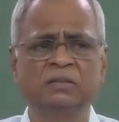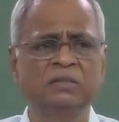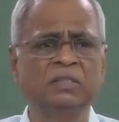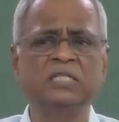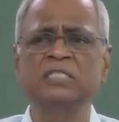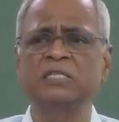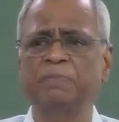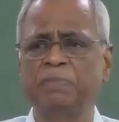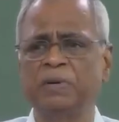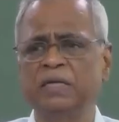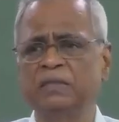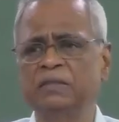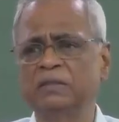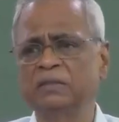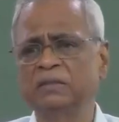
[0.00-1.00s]

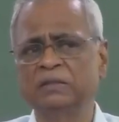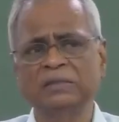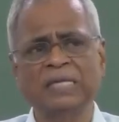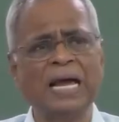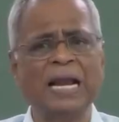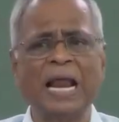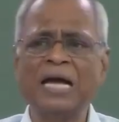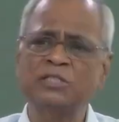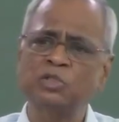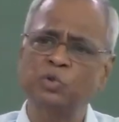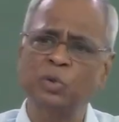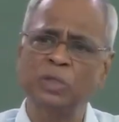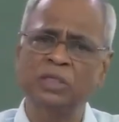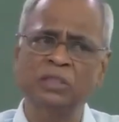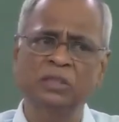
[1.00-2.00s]
discipline can
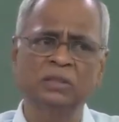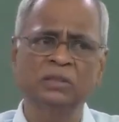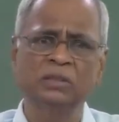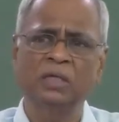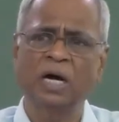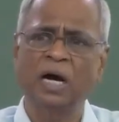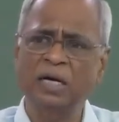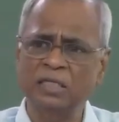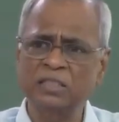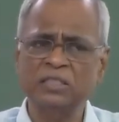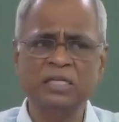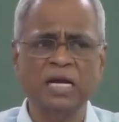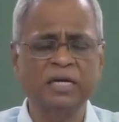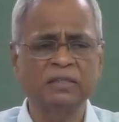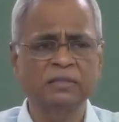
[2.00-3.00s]
actually
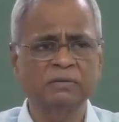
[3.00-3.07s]
understand.